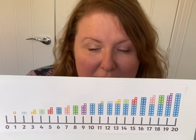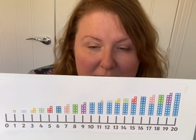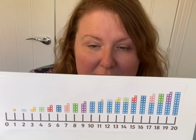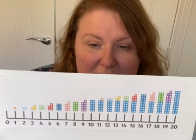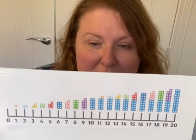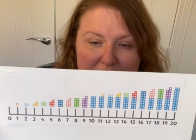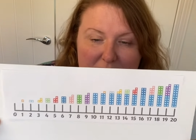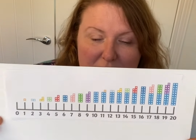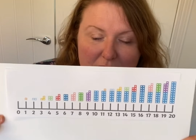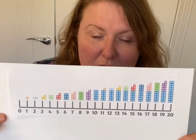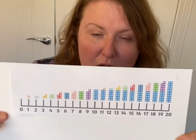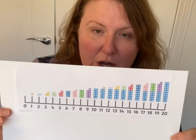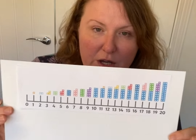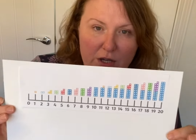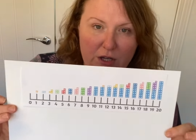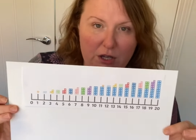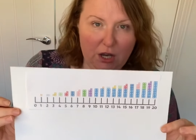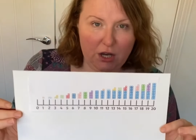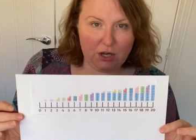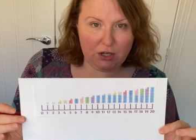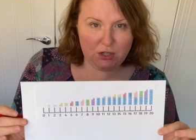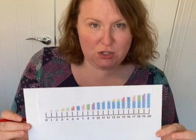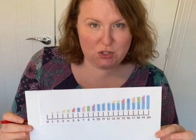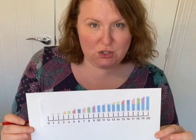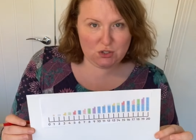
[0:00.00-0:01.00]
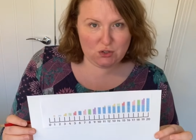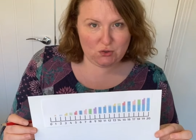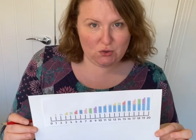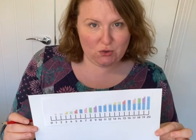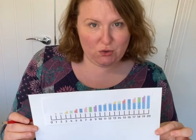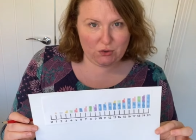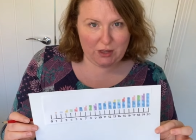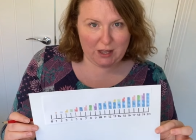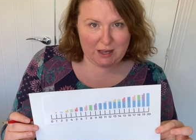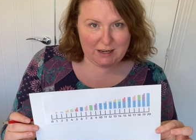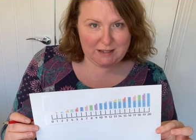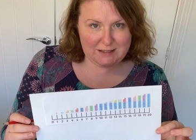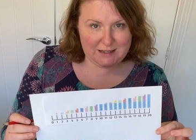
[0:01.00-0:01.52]
So I'm going to draw
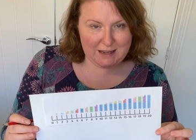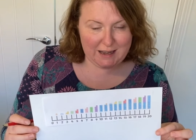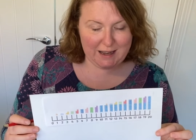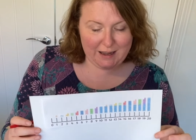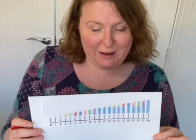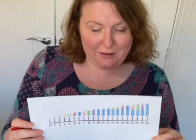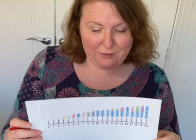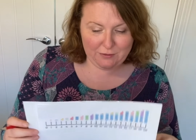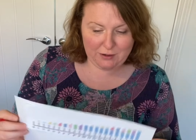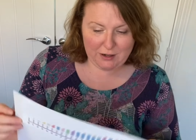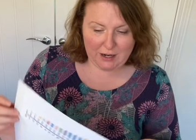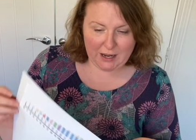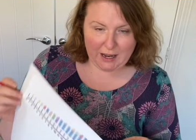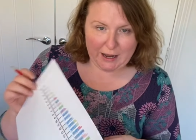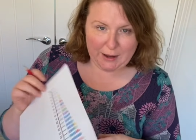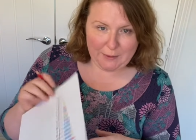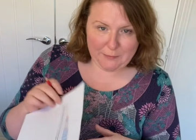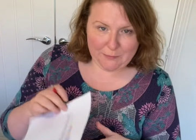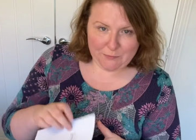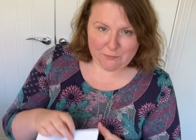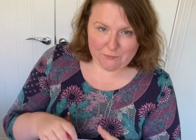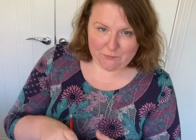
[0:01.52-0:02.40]
that out now.